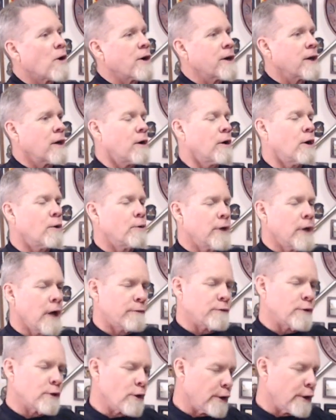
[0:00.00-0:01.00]
Or you go, we
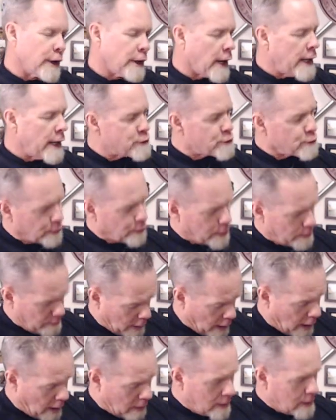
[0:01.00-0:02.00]
have to go get ice cream
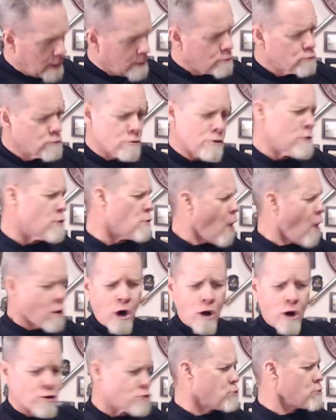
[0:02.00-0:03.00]
now. We don't
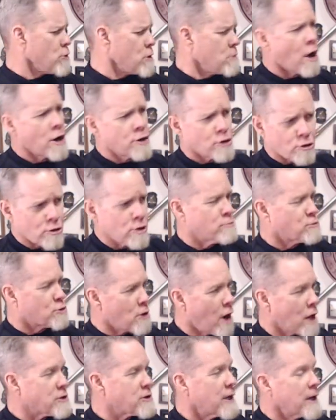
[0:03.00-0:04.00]
want ice cream. Ice cream
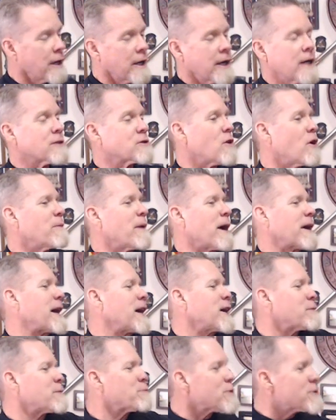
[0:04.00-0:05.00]
sucks. It's all about
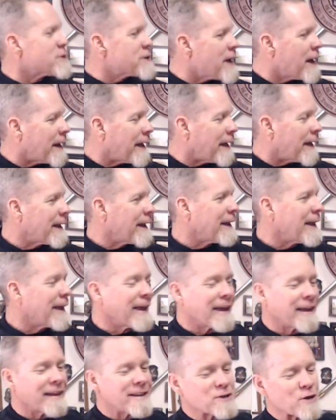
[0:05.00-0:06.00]
how you present
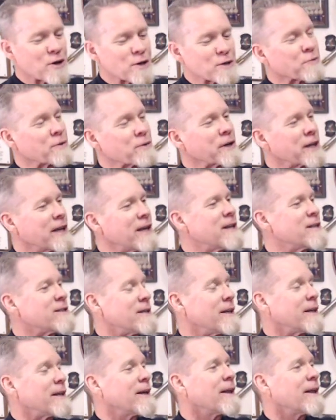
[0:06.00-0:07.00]
it. So it's pretty easy.